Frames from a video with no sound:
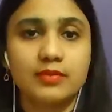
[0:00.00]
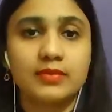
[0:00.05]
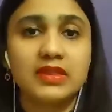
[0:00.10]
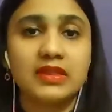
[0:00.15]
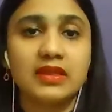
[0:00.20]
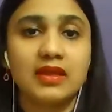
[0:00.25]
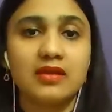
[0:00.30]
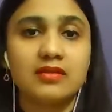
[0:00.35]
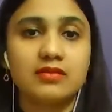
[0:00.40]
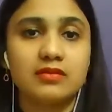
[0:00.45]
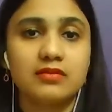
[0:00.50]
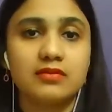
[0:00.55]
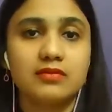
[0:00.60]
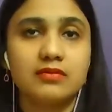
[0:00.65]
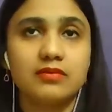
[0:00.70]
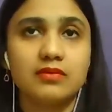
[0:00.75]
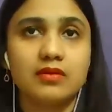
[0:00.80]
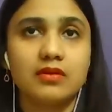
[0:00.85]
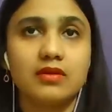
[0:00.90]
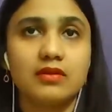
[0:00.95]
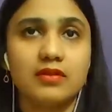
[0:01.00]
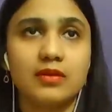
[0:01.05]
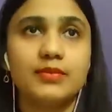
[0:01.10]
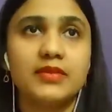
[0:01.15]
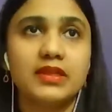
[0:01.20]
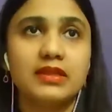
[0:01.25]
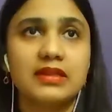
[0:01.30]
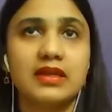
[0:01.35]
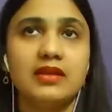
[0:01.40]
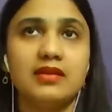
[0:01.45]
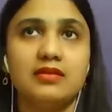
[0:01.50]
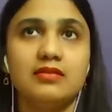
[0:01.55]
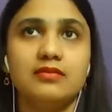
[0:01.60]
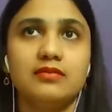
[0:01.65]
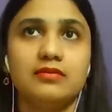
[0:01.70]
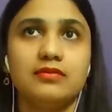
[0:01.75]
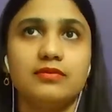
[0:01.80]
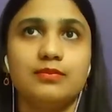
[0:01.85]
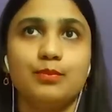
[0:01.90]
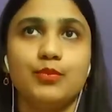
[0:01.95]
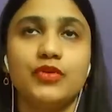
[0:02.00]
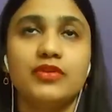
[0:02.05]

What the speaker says: something that is